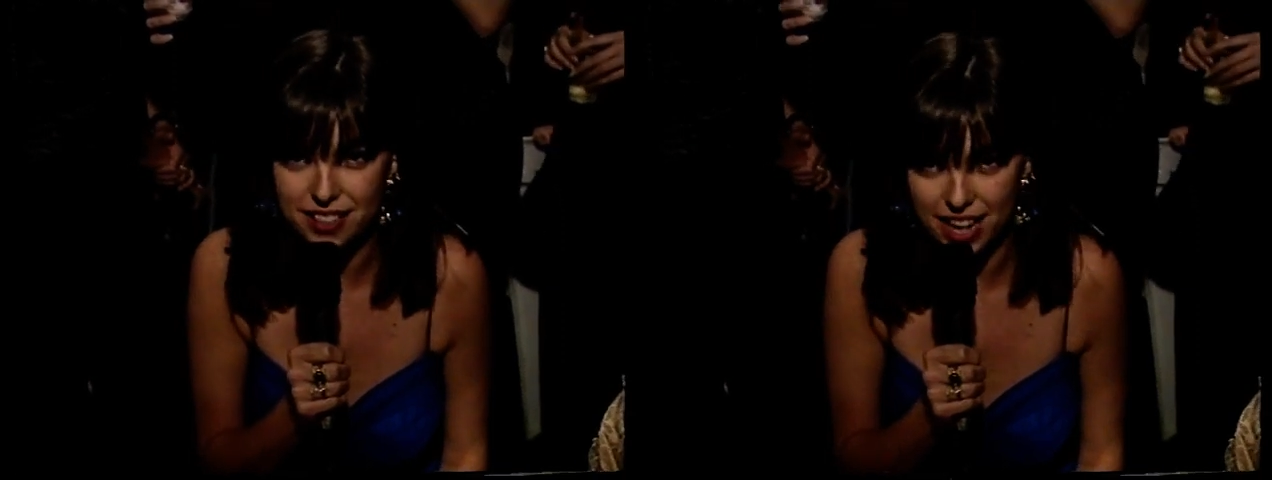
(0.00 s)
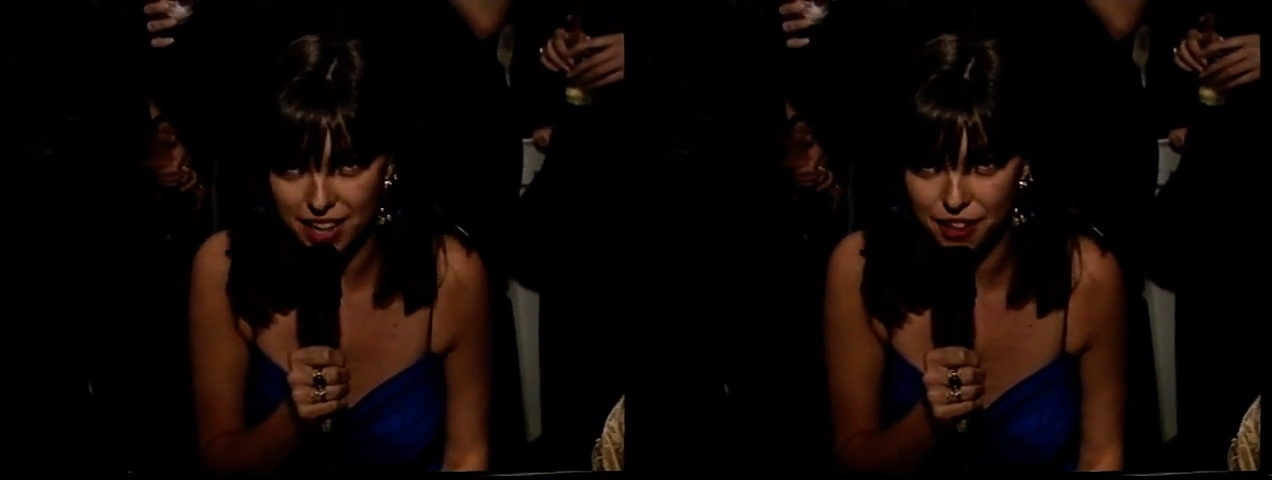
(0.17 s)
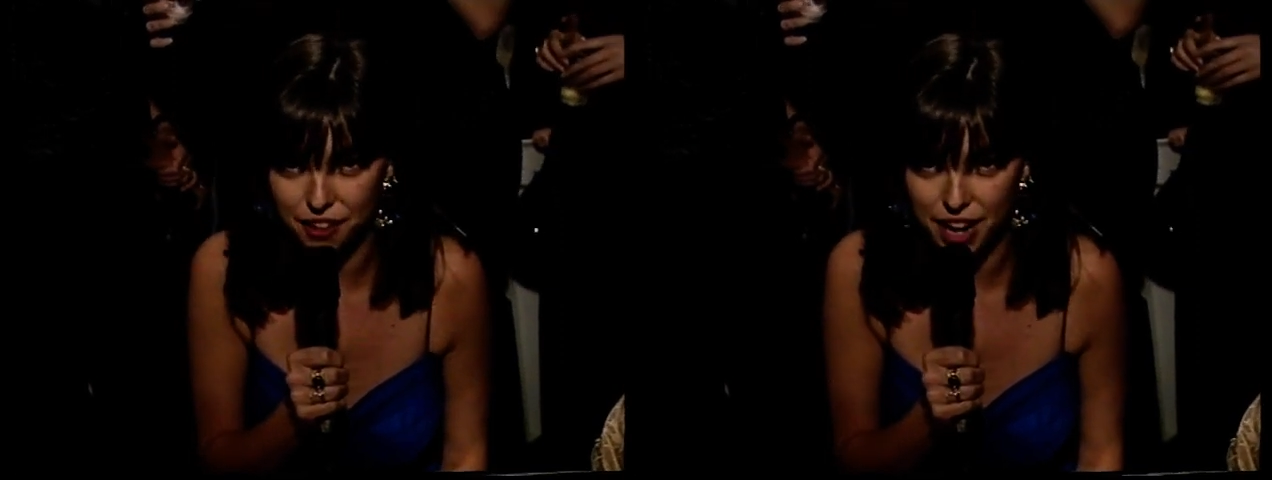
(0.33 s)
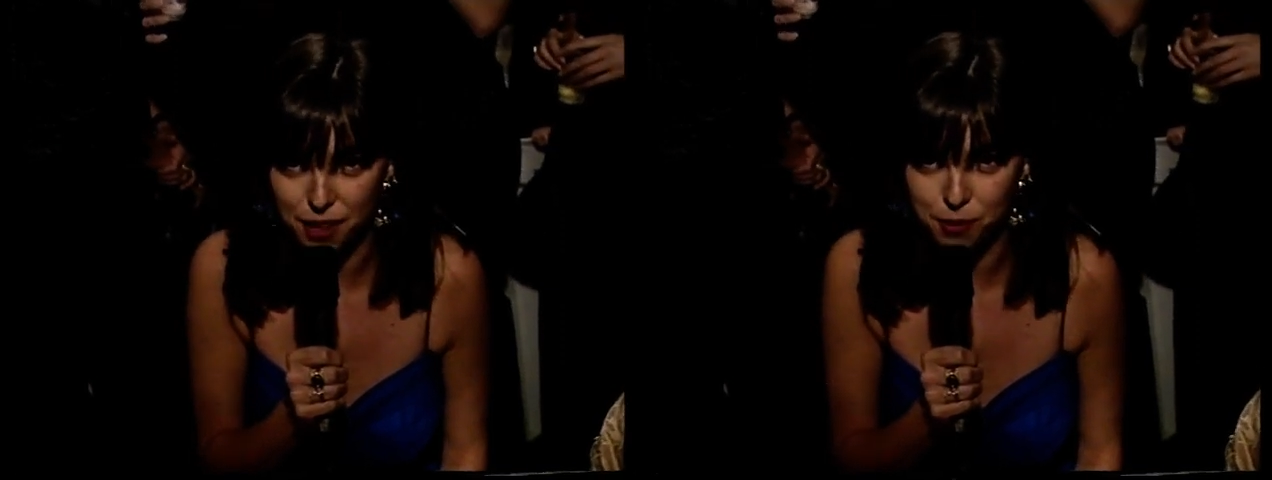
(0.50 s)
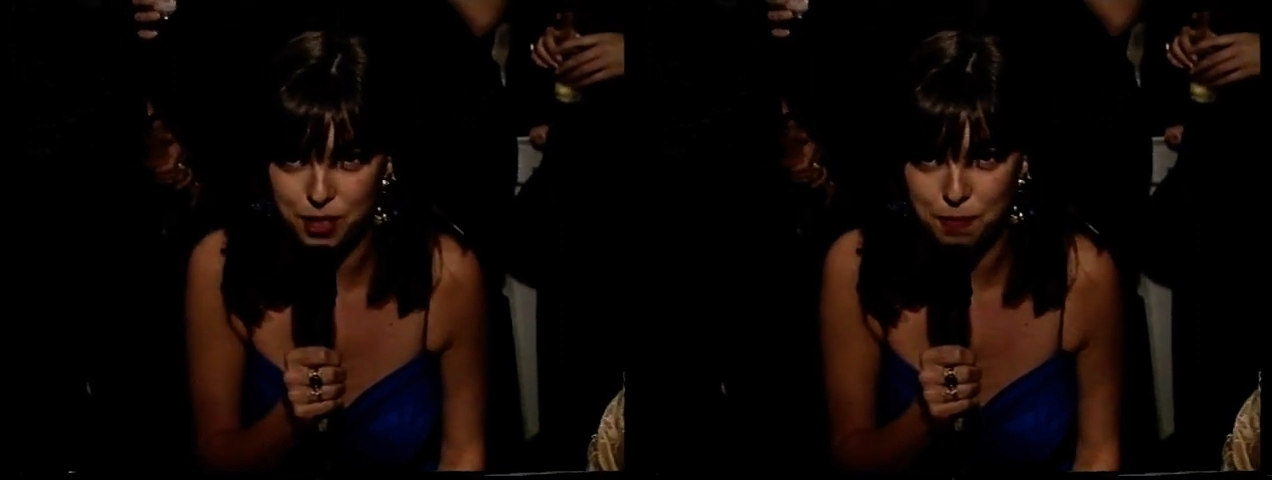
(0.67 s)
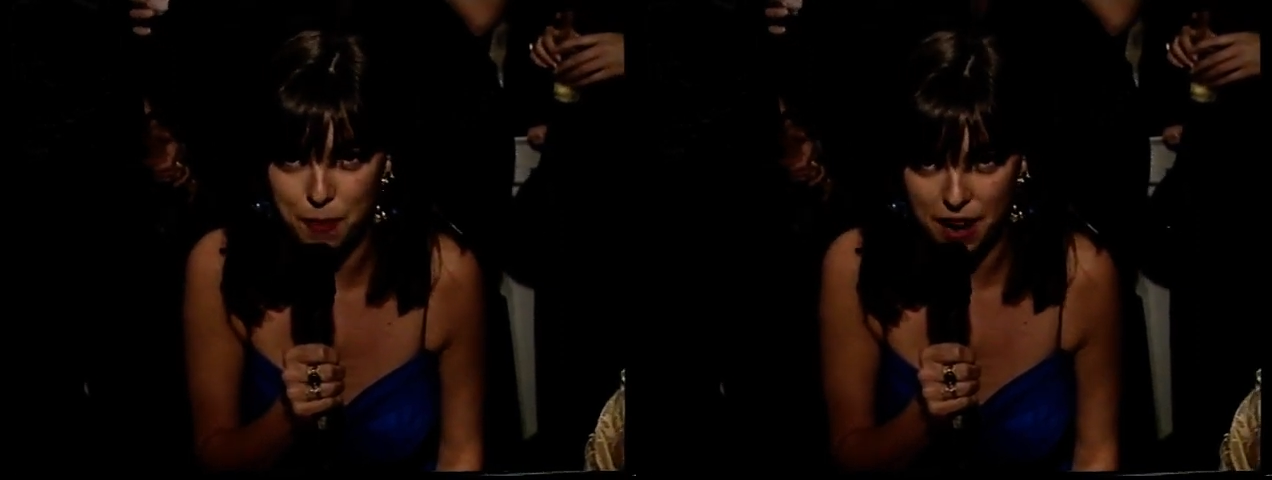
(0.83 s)
Stan Grant
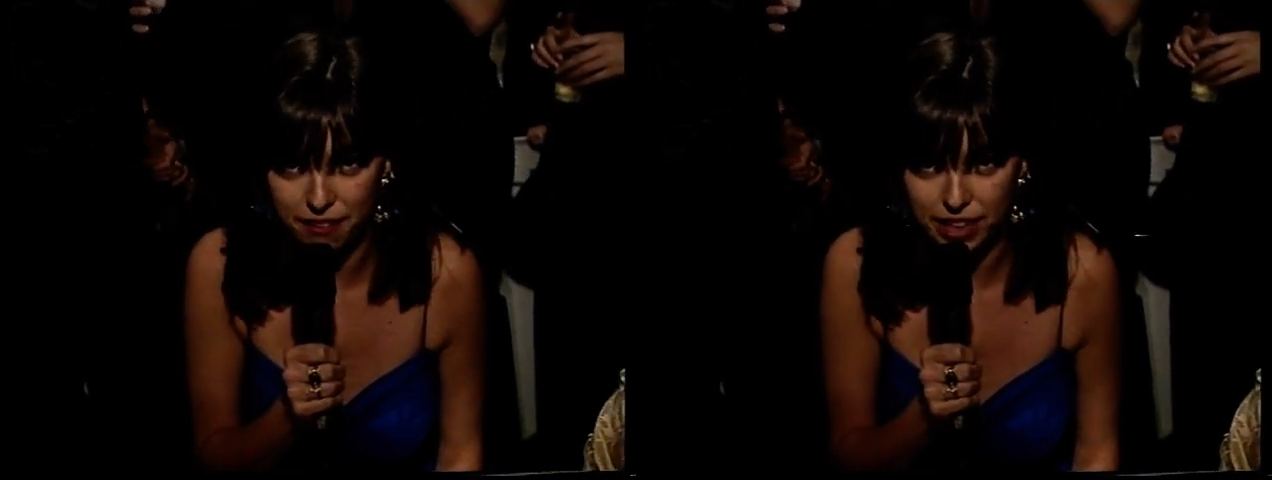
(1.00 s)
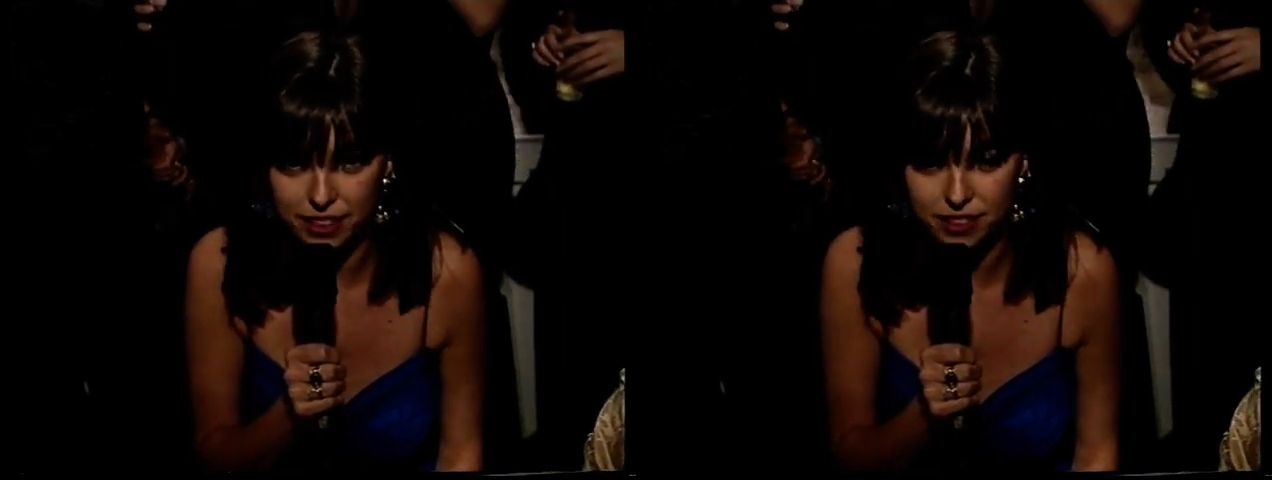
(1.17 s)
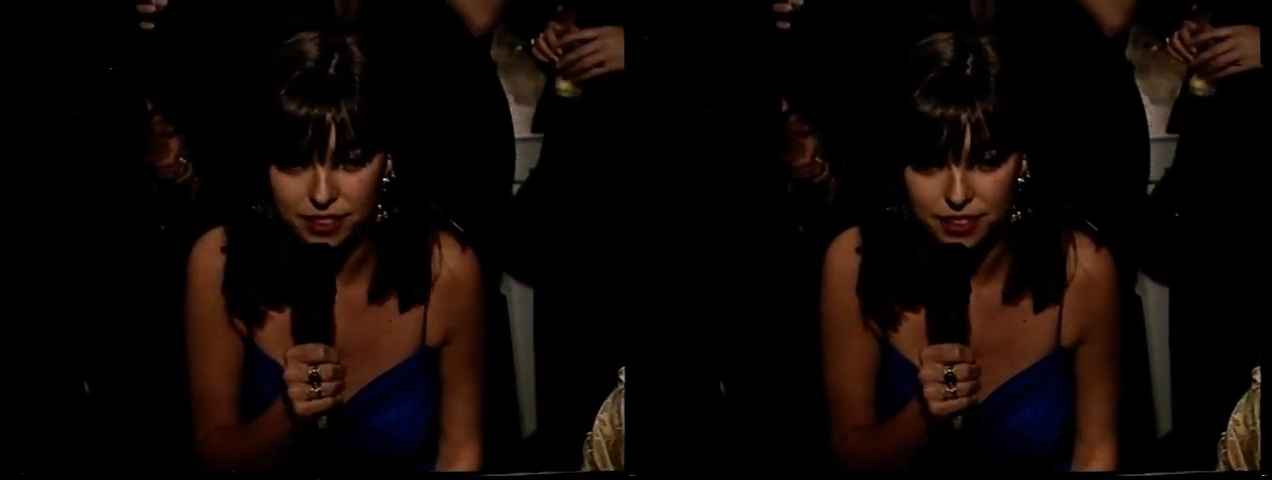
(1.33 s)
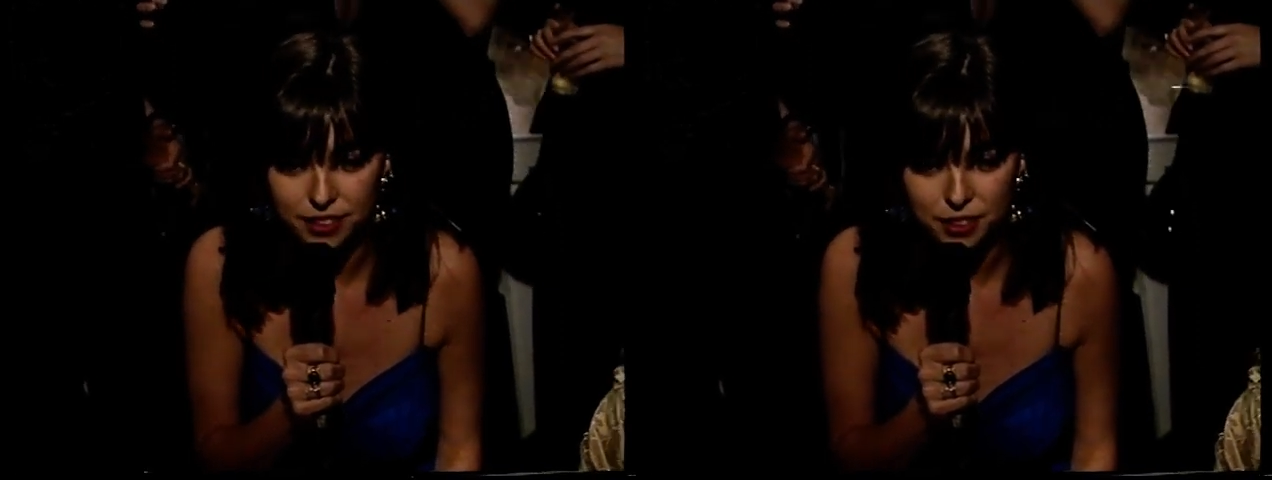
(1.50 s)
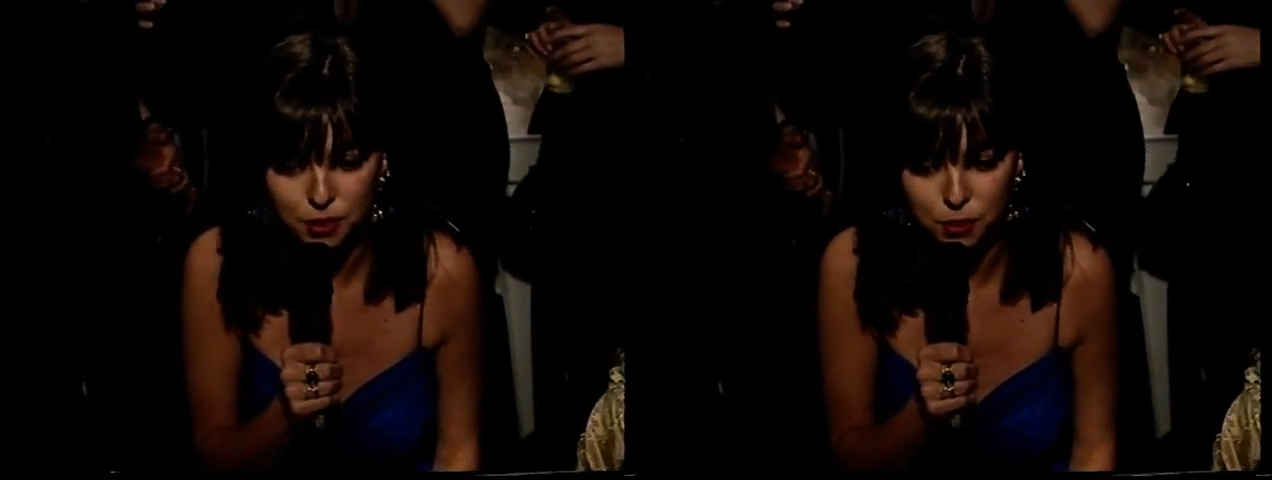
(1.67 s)
was married, yeah.